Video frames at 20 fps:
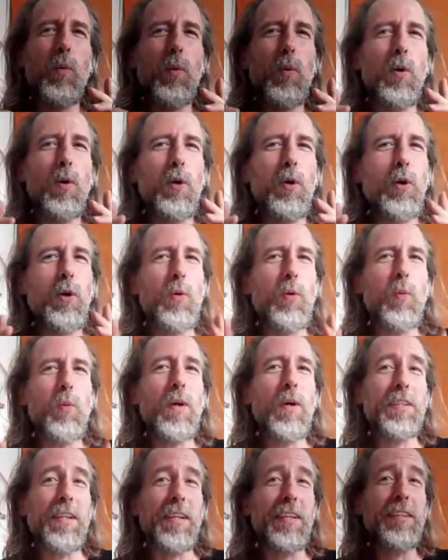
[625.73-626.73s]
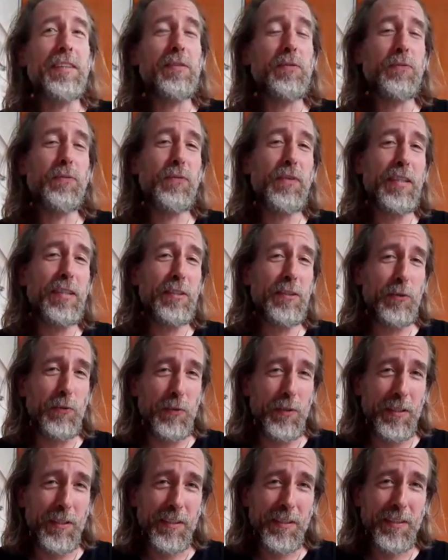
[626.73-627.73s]
look, what are his feet
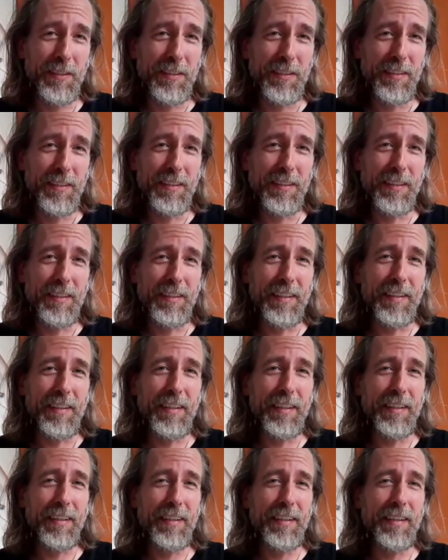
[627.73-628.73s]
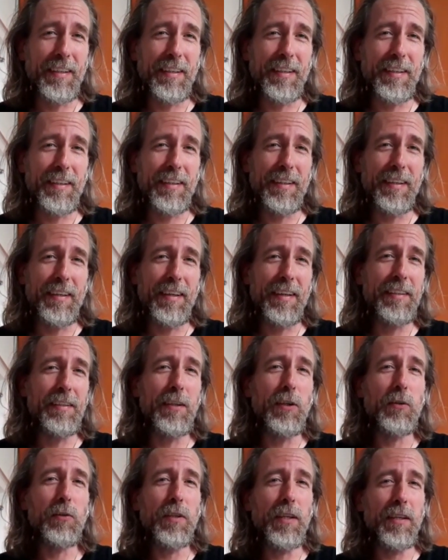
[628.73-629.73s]
doing? I
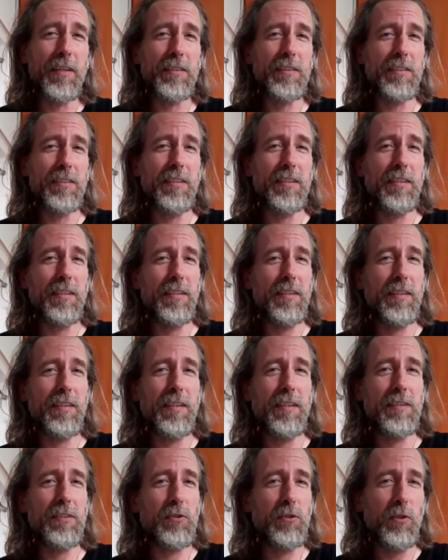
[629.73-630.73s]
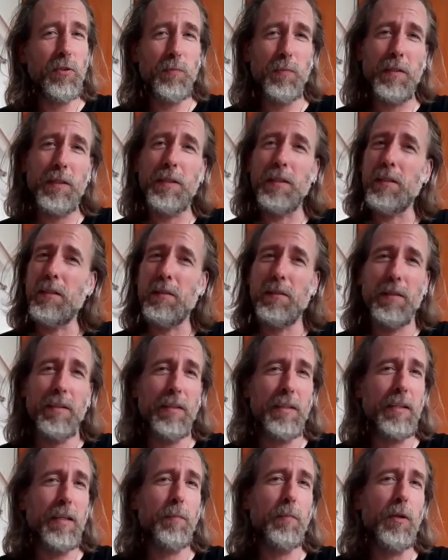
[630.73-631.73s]
know that it took me
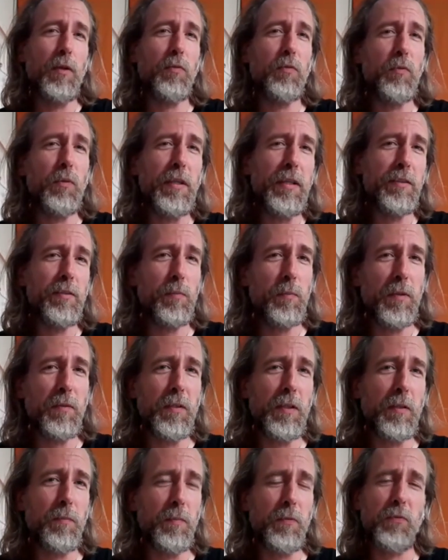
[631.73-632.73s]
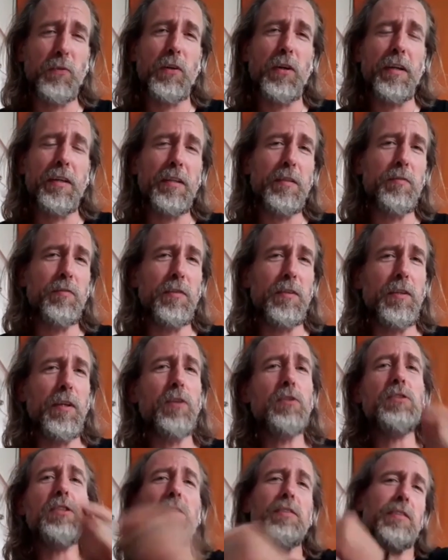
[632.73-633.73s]
a couple of weeks before I even
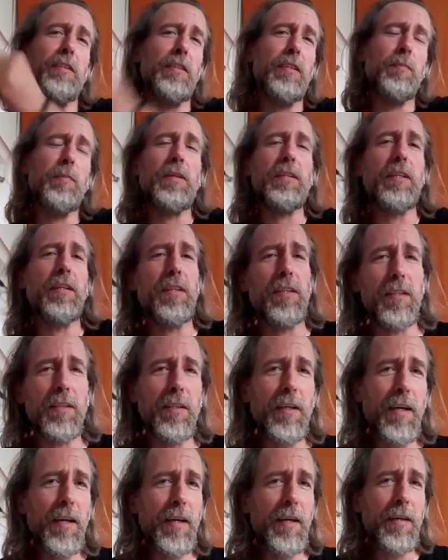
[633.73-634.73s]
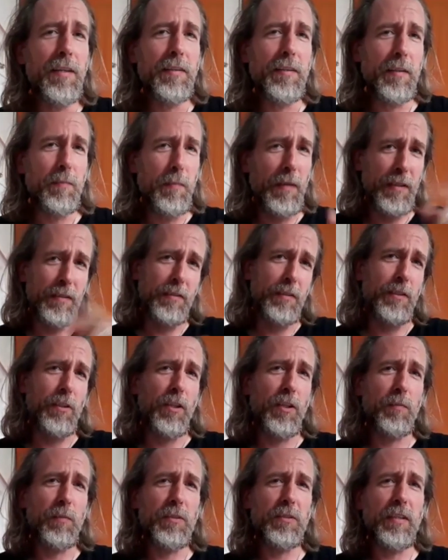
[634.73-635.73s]
noticed in the beginning that Master
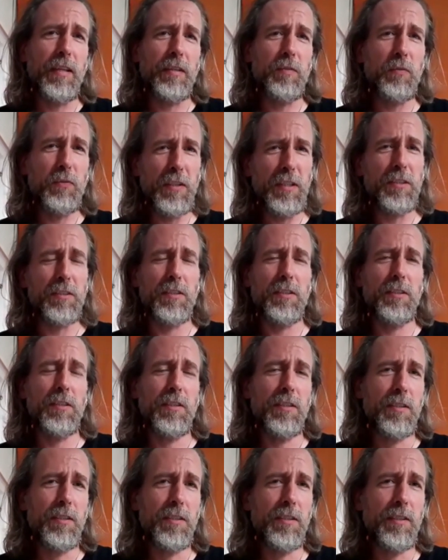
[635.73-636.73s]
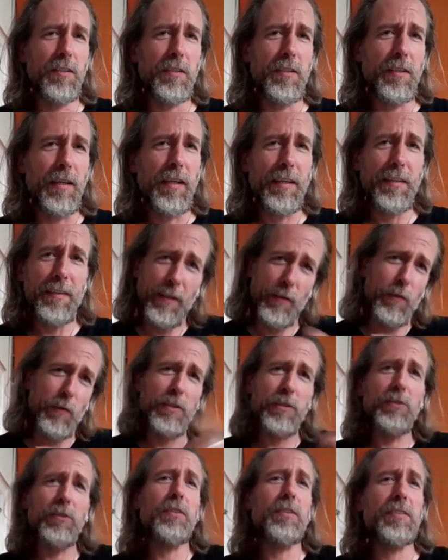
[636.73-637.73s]
Anonymous had feet and they were
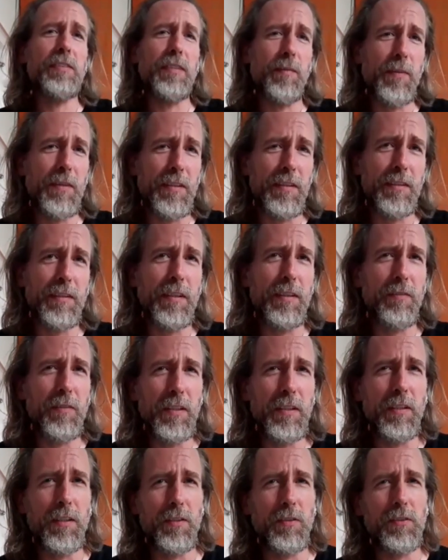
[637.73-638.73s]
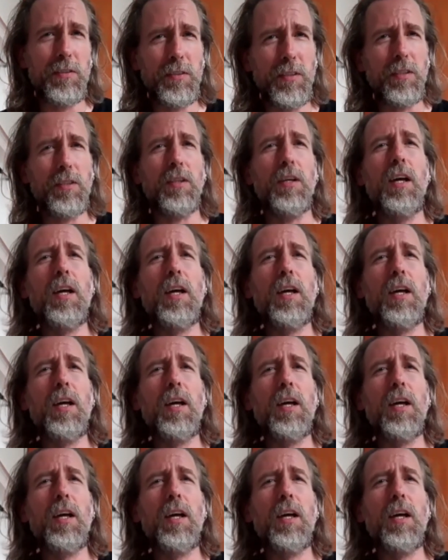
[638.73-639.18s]
doing something in that video. So